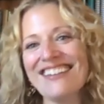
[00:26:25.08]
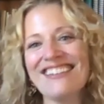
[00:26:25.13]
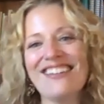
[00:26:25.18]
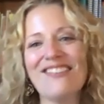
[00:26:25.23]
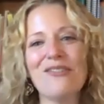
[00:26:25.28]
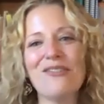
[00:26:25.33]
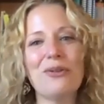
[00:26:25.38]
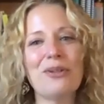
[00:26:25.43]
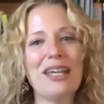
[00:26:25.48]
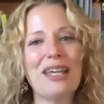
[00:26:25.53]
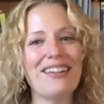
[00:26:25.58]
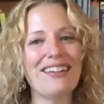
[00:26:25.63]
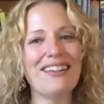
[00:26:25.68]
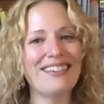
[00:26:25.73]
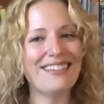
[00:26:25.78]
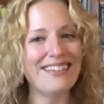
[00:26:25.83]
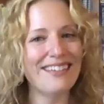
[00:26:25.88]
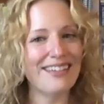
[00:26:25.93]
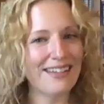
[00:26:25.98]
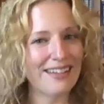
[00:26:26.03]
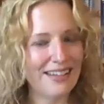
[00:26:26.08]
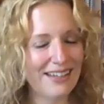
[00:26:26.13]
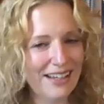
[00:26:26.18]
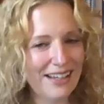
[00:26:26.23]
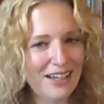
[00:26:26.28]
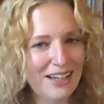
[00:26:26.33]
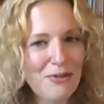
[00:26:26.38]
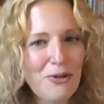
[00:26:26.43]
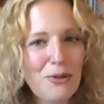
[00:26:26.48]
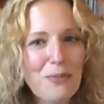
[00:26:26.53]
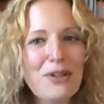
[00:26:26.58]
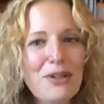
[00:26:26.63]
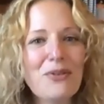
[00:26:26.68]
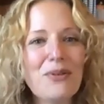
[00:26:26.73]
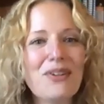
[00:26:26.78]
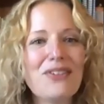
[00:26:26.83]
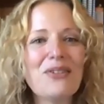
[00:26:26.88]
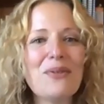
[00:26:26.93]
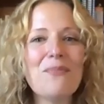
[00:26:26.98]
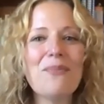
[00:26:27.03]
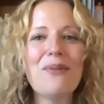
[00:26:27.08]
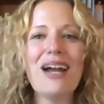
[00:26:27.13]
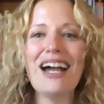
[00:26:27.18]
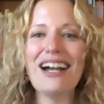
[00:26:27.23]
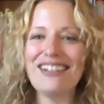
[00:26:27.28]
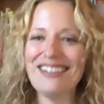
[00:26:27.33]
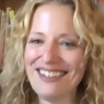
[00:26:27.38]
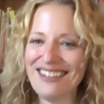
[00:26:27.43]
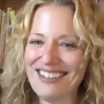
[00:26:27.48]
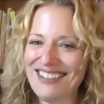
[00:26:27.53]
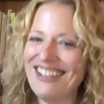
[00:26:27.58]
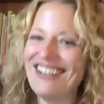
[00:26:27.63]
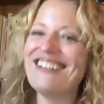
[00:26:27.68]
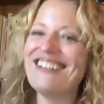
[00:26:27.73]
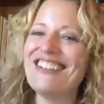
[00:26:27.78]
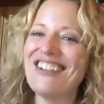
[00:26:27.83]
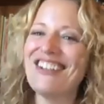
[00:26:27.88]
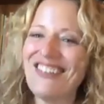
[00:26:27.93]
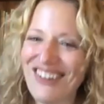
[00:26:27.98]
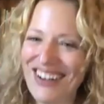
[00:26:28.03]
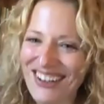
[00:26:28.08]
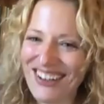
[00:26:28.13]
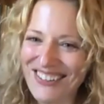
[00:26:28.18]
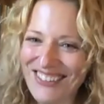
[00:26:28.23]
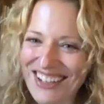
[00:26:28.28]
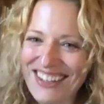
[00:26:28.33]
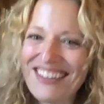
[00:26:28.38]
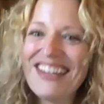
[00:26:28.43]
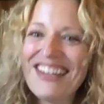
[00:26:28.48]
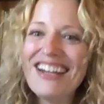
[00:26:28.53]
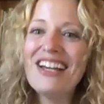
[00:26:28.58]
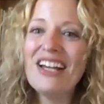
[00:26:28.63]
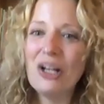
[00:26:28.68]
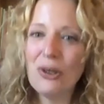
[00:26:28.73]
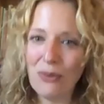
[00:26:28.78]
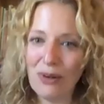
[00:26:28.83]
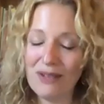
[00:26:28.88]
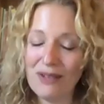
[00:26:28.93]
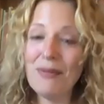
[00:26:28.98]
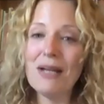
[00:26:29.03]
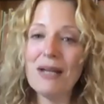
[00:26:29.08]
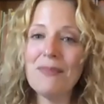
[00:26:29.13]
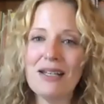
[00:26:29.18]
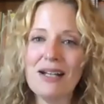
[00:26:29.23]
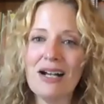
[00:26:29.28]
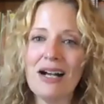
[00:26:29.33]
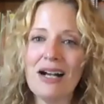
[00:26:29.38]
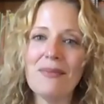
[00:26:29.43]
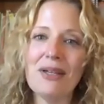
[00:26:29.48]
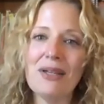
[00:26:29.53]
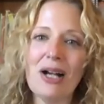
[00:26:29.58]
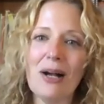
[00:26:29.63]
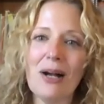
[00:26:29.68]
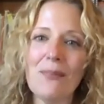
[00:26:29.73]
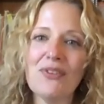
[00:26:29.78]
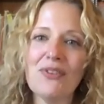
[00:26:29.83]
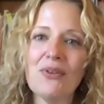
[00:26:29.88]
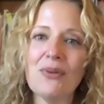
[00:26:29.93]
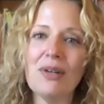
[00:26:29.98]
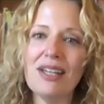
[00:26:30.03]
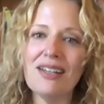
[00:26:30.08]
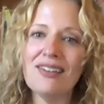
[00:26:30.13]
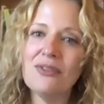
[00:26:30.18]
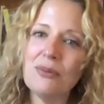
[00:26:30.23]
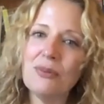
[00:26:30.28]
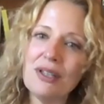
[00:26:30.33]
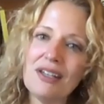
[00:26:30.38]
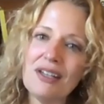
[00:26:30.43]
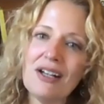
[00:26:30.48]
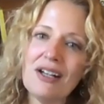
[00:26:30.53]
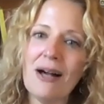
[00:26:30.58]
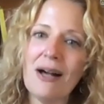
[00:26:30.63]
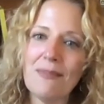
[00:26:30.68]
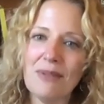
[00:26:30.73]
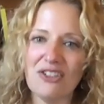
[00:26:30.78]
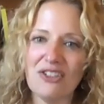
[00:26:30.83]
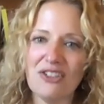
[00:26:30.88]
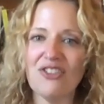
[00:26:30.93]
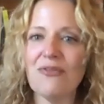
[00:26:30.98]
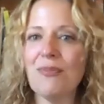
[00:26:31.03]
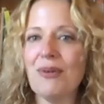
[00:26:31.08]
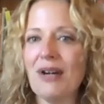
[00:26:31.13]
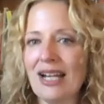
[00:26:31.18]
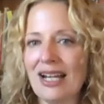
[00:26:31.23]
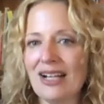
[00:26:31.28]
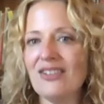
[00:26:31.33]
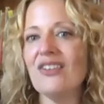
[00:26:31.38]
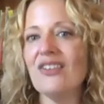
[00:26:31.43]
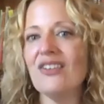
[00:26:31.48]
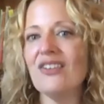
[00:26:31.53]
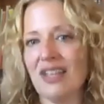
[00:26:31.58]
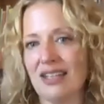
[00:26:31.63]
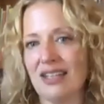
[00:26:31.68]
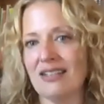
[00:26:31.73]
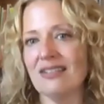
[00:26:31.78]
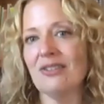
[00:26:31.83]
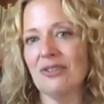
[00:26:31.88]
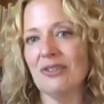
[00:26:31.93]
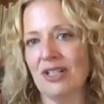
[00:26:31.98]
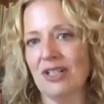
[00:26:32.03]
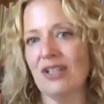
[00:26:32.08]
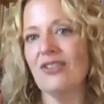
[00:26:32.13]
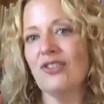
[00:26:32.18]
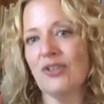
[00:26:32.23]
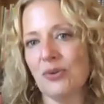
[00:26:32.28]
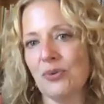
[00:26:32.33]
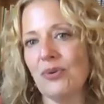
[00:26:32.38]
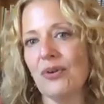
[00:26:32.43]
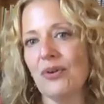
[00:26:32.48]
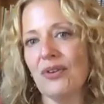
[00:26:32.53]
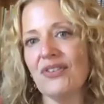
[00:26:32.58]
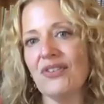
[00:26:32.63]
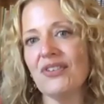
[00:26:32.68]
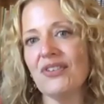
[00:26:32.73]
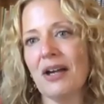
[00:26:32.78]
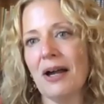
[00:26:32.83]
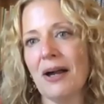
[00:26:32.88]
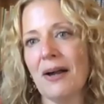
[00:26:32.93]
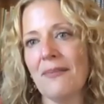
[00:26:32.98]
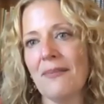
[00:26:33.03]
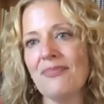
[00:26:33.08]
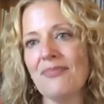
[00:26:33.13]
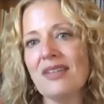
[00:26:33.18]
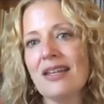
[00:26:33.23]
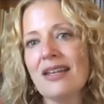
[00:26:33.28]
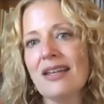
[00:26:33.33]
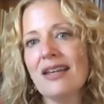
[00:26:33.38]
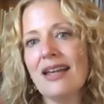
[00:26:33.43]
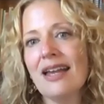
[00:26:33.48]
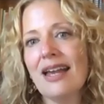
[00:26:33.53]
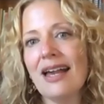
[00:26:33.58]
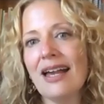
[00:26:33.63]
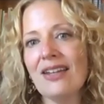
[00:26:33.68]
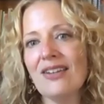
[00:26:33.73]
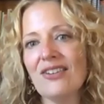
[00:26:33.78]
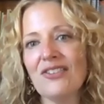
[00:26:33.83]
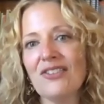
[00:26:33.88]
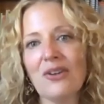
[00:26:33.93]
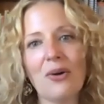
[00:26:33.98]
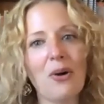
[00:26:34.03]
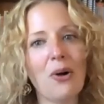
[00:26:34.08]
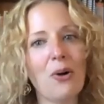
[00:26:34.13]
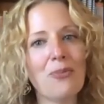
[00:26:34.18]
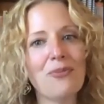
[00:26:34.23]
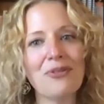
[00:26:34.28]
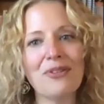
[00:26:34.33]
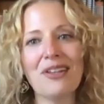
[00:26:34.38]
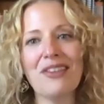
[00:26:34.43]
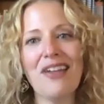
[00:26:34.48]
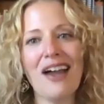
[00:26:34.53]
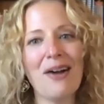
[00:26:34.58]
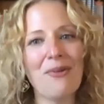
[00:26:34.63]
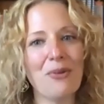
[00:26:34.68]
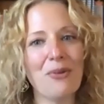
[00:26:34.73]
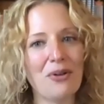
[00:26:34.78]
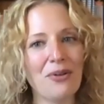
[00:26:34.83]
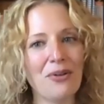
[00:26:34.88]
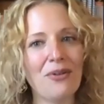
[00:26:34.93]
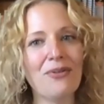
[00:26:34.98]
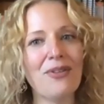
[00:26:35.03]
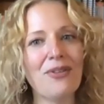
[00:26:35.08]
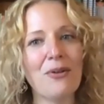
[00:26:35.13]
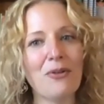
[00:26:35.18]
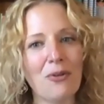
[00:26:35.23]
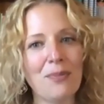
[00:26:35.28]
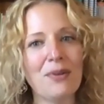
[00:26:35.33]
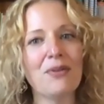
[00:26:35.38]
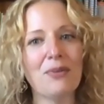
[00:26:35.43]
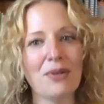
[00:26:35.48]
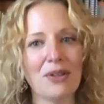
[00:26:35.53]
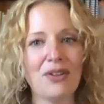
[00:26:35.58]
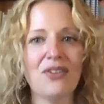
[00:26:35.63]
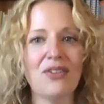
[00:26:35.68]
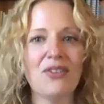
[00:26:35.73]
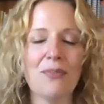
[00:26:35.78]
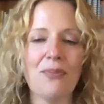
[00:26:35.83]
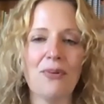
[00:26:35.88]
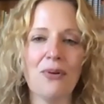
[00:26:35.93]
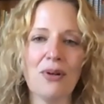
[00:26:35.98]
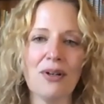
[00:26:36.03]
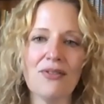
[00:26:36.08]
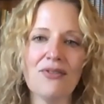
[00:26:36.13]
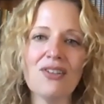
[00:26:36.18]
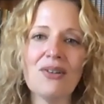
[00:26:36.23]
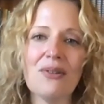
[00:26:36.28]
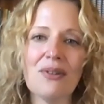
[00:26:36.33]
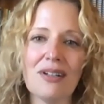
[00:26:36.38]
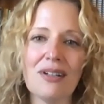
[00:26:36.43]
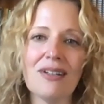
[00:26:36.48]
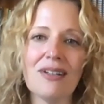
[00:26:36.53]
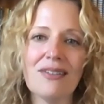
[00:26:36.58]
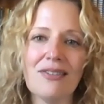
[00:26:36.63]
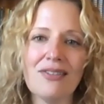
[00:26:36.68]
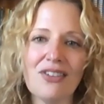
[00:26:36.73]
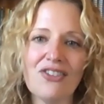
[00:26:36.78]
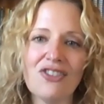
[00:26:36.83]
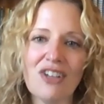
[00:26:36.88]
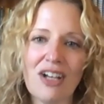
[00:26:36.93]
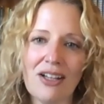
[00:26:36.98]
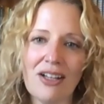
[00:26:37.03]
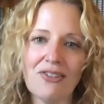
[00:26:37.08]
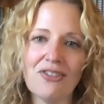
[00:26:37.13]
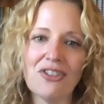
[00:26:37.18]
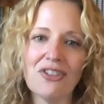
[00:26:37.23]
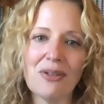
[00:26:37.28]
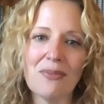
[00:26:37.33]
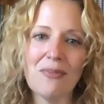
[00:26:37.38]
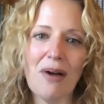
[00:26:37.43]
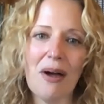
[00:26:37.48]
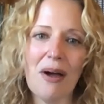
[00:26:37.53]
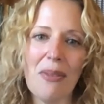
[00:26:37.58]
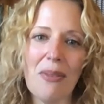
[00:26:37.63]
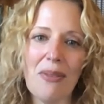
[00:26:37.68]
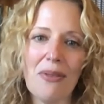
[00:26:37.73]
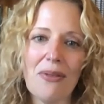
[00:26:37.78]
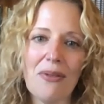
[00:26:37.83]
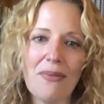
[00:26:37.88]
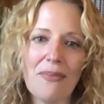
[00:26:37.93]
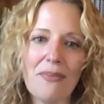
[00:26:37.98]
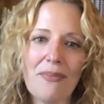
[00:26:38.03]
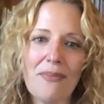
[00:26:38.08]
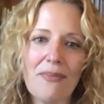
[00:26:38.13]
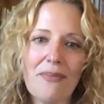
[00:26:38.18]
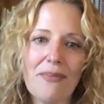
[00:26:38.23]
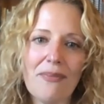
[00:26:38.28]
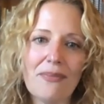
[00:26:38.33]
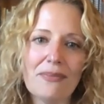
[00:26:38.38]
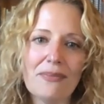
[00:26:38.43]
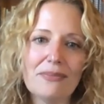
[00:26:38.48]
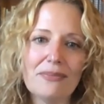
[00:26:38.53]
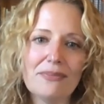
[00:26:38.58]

So we'll get into, we'll be doing some practice to work with what might be coming up. So it's really a combination of practice and learning tools. Um, and so hopefully that will that will be really supportive during this challenging month. Yeah.